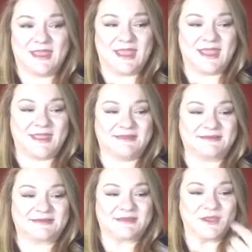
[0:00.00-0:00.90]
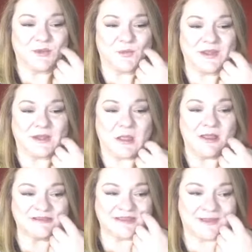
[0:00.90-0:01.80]
And when
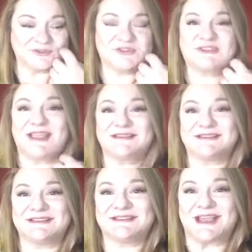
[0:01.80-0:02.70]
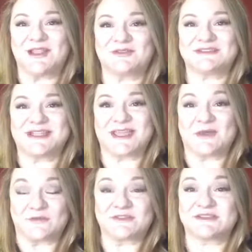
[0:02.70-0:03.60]
clients come to see us in the salons, they
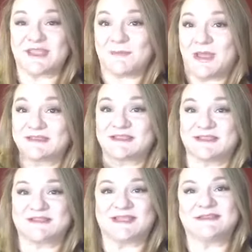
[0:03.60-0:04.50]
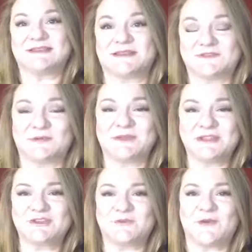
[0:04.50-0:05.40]
often say, my skin is sensitive. So we
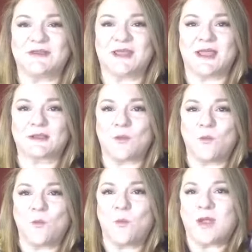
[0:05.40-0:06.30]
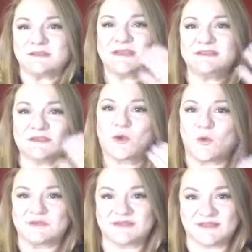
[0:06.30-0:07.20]
need to find out what is
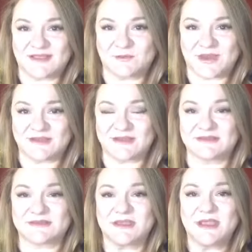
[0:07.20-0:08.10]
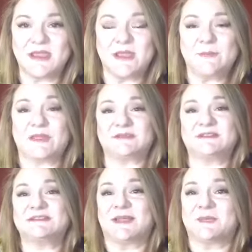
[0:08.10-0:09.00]
causing that redness. Because
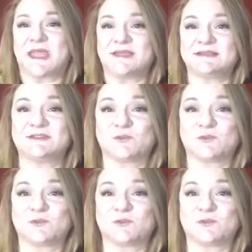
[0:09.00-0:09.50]
in some cases,